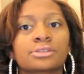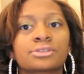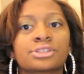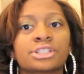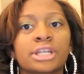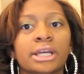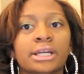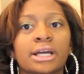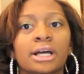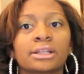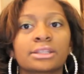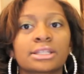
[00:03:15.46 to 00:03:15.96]
so
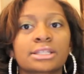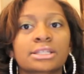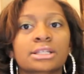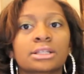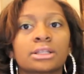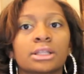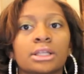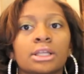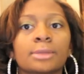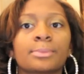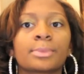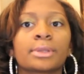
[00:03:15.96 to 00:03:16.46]
check out this
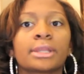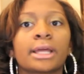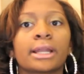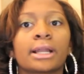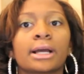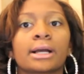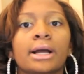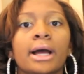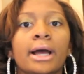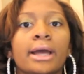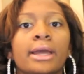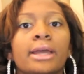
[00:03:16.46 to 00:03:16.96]
clip that
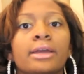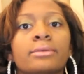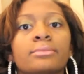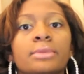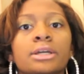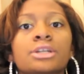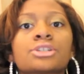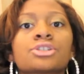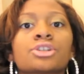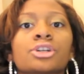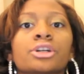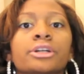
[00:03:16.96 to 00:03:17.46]
I got and
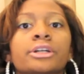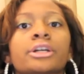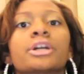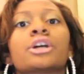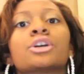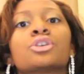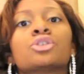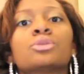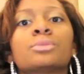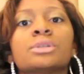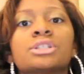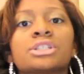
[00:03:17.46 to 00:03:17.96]
make sure
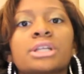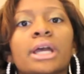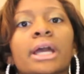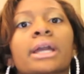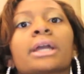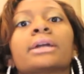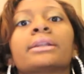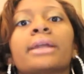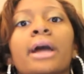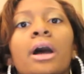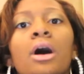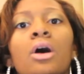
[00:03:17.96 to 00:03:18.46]
you be
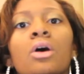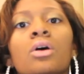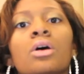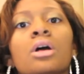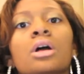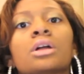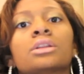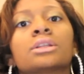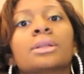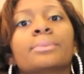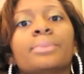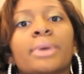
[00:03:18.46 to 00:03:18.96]
checking out
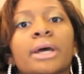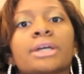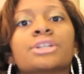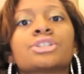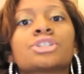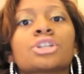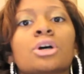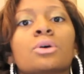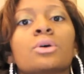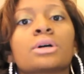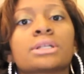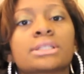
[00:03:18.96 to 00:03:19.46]
the
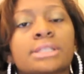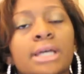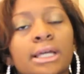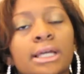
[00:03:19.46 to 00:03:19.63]
best show on